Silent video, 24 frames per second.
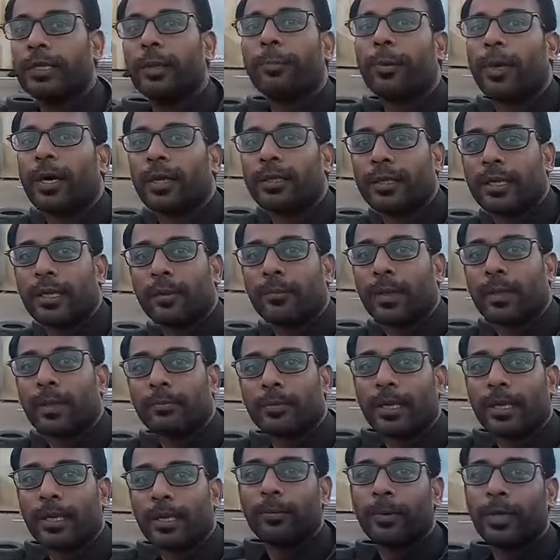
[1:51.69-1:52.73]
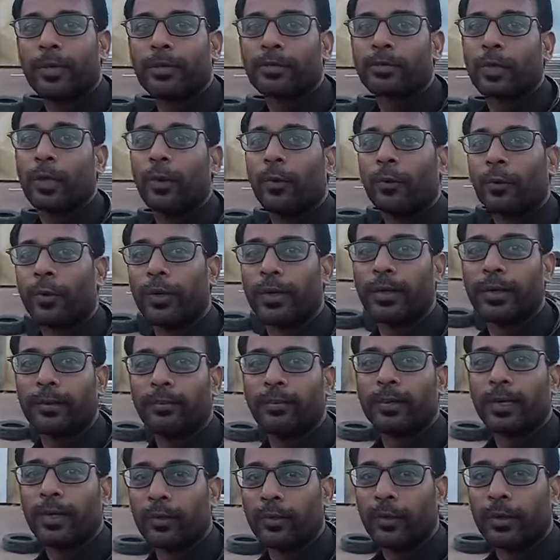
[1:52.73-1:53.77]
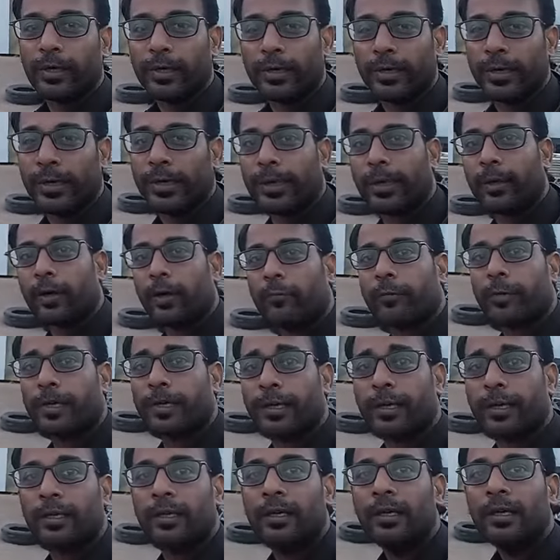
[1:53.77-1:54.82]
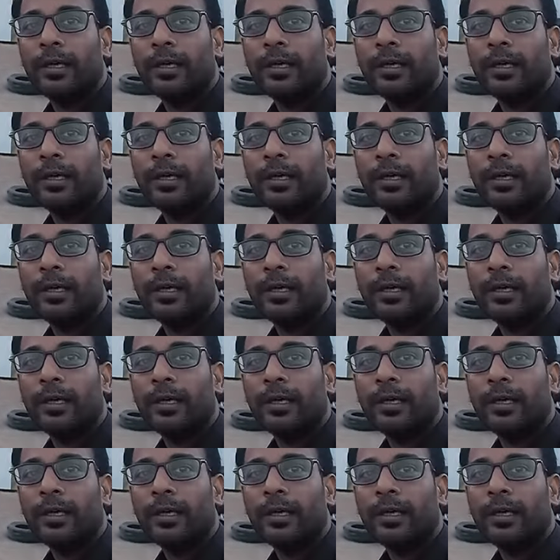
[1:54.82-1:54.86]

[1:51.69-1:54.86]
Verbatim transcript: Deepa Atriya ma'am Talamayla, so avangaloda team they are going to take care of it.